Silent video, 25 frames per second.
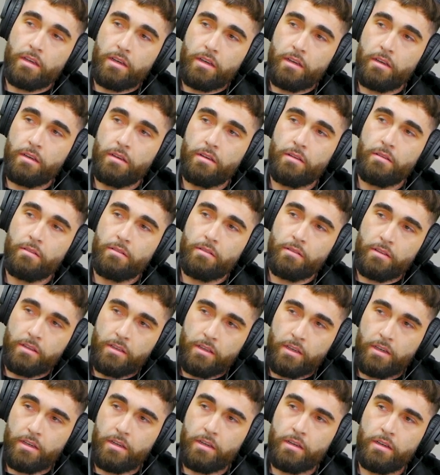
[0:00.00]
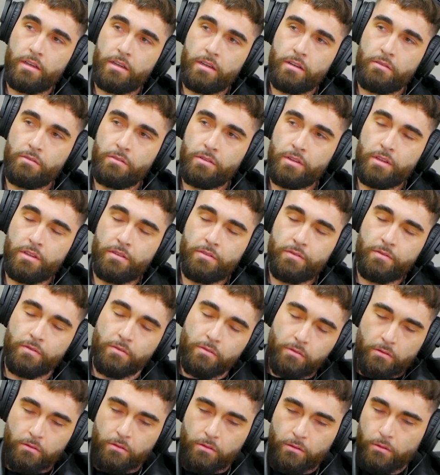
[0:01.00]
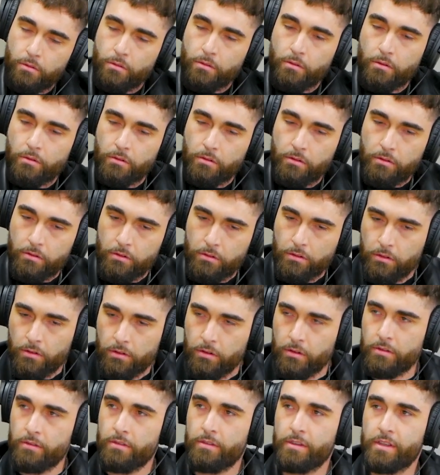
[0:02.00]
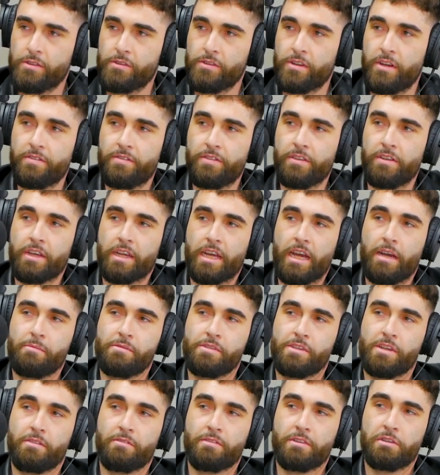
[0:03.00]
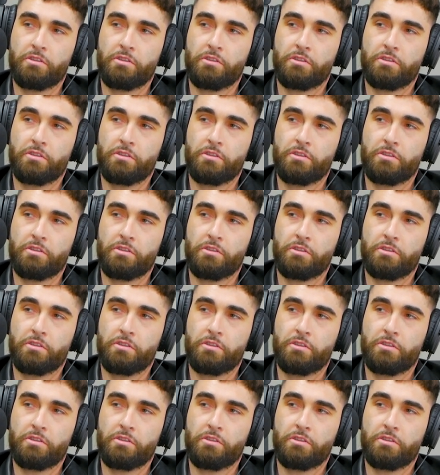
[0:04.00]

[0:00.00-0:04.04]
Yeah. Know. Yeah. When the. That's what I feel like happens on a